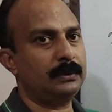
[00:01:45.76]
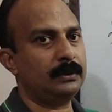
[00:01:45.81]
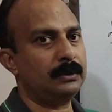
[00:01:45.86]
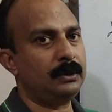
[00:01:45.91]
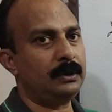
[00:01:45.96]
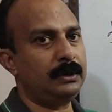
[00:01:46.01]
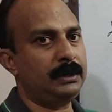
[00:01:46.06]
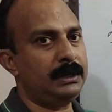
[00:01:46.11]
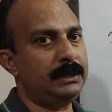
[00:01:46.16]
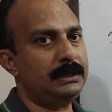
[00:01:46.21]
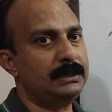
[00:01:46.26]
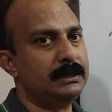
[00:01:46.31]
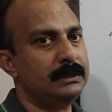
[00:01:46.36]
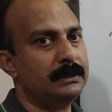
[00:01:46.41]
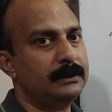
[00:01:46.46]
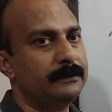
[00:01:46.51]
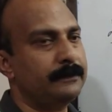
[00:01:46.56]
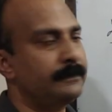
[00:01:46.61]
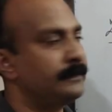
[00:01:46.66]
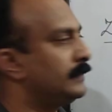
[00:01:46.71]
Got
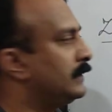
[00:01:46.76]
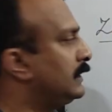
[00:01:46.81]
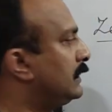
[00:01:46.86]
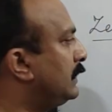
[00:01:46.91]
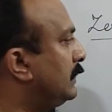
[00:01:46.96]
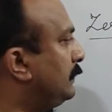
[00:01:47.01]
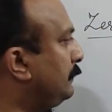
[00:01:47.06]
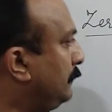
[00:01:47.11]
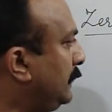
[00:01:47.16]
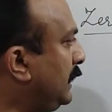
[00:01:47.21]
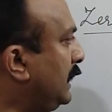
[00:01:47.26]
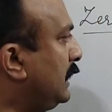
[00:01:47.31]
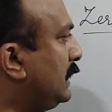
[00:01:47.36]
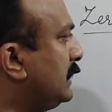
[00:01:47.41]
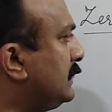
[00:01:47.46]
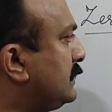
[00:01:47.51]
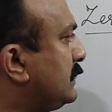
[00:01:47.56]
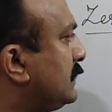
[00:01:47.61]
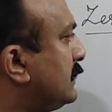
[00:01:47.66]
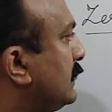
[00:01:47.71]
it?
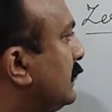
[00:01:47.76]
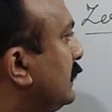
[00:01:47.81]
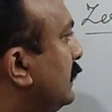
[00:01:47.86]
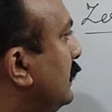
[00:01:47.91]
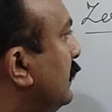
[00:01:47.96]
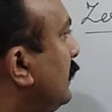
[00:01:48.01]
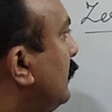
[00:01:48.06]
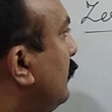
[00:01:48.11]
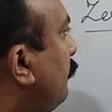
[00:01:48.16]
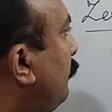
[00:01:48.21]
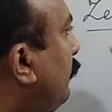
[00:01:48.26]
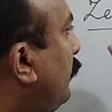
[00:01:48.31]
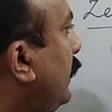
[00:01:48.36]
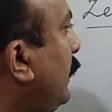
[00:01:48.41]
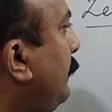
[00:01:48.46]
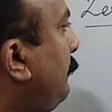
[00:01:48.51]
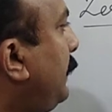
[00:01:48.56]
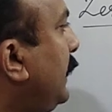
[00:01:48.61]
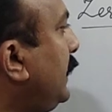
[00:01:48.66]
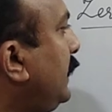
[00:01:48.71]
Means for
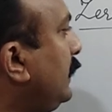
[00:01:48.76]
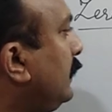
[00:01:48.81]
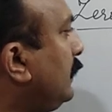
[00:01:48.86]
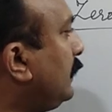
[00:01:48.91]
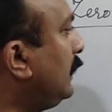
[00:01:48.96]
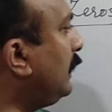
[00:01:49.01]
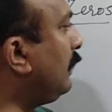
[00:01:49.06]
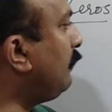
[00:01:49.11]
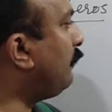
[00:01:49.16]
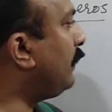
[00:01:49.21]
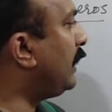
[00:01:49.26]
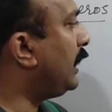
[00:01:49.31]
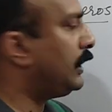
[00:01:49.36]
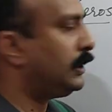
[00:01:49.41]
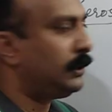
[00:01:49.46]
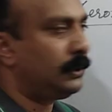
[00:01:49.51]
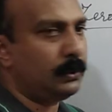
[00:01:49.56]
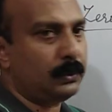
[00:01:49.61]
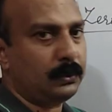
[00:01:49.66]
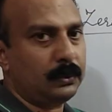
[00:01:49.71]
a particular
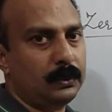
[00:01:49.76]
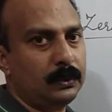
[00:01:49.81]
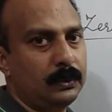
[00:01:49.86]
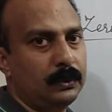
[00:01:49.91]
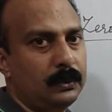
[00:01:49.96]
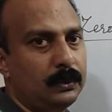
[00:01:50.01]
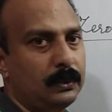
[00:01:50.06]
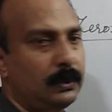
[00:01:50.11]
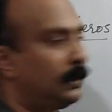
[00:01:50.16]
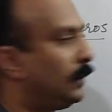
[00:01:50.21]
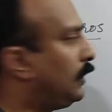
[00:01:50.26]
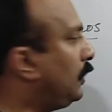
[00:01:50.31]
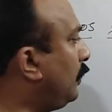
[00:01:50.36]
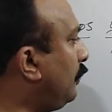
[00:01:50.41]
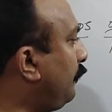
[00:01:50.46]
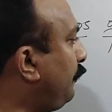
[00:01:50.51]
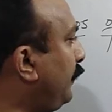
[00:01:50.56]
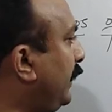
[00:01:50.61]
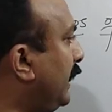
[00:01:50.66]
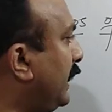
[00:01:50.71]
value
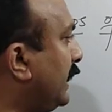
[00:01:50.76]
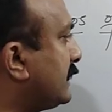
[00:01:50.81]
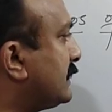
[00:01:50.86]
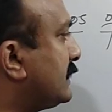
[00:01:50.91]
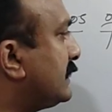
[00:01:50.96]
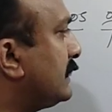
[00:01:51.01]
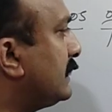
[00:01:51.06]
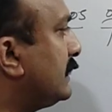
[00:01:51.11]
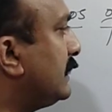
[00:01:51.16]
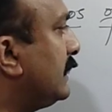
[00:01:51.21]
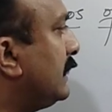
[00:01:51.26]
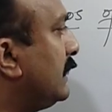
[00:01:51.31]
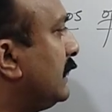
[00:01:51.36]
of x,